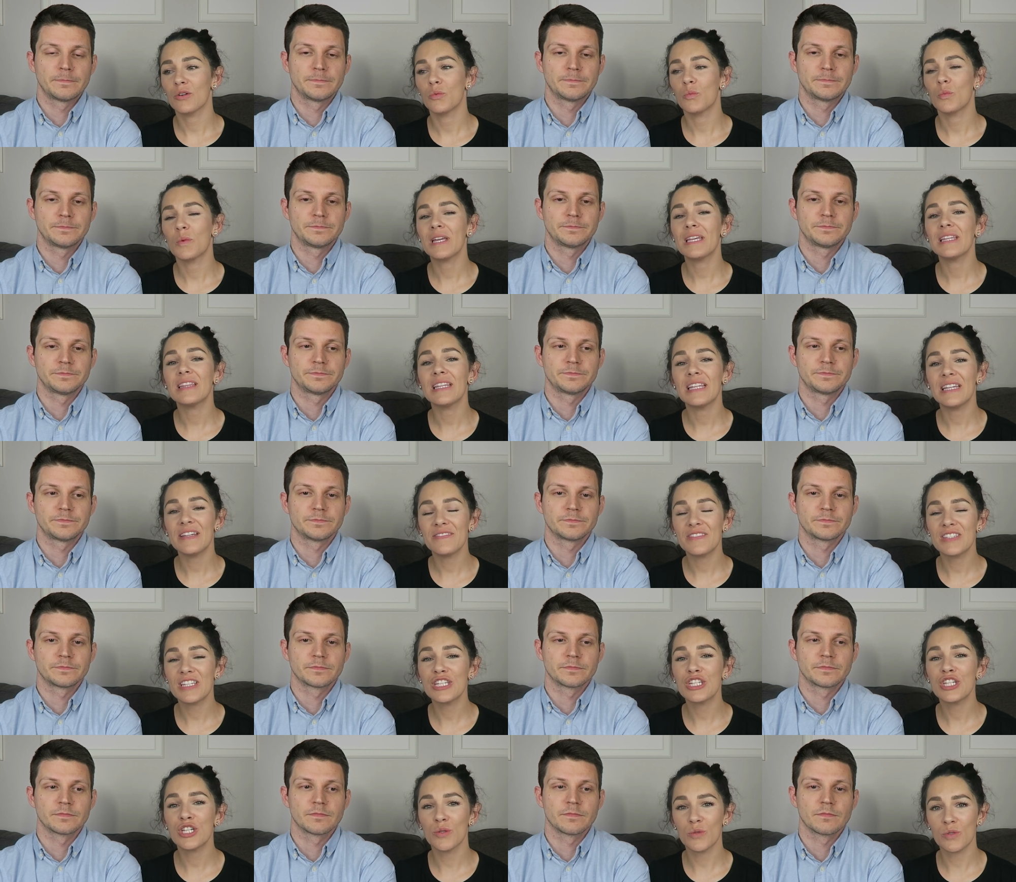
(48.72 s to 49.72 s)
Speaker 1: we lived
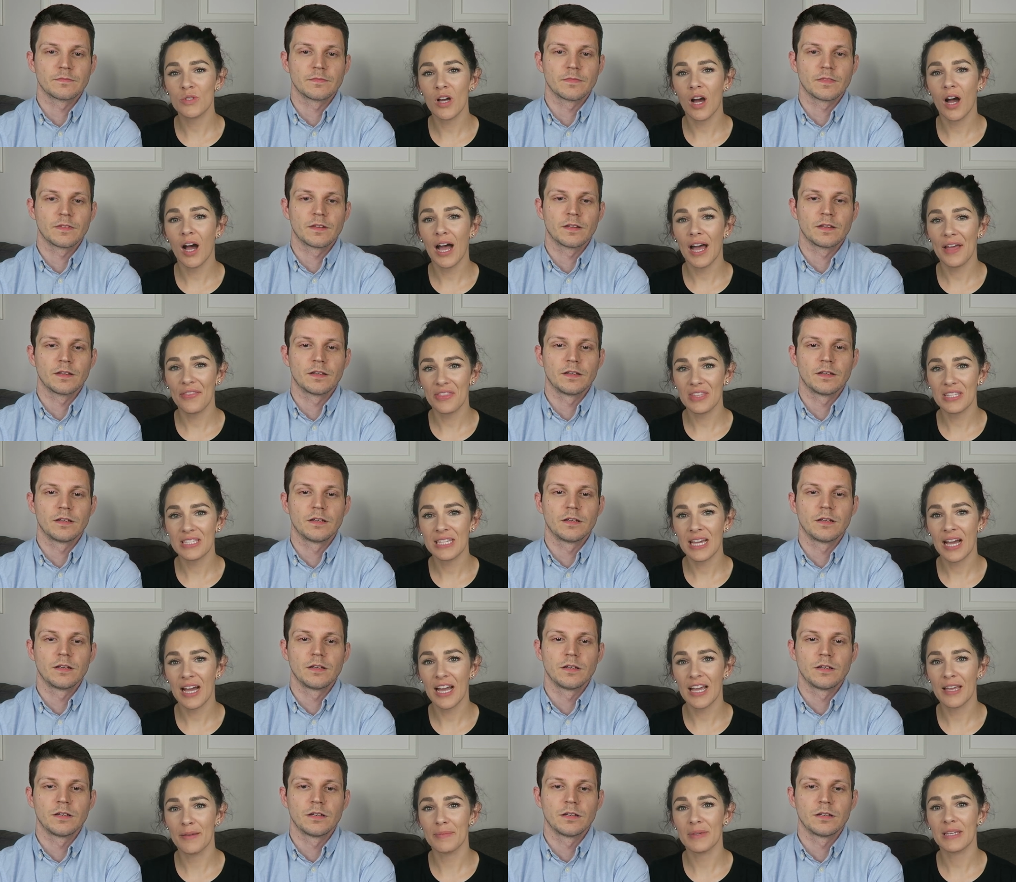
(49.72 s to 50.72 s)
in Utah at the
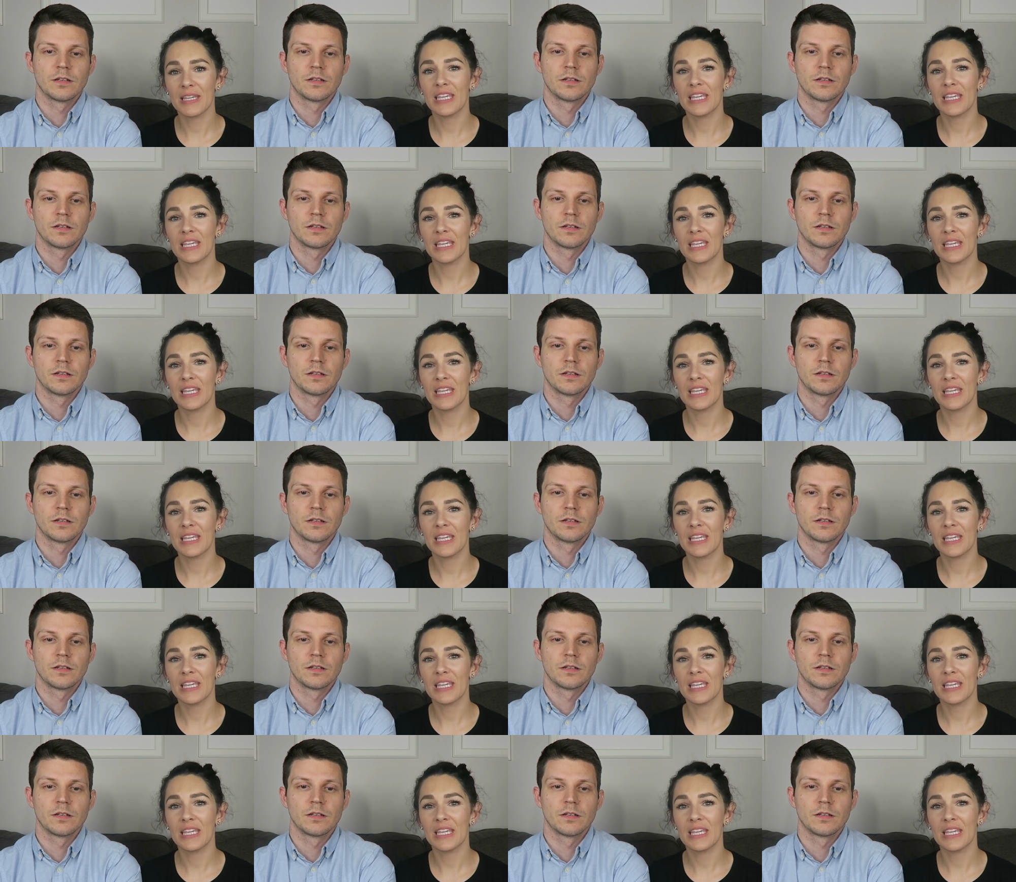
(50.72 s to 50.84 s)
time.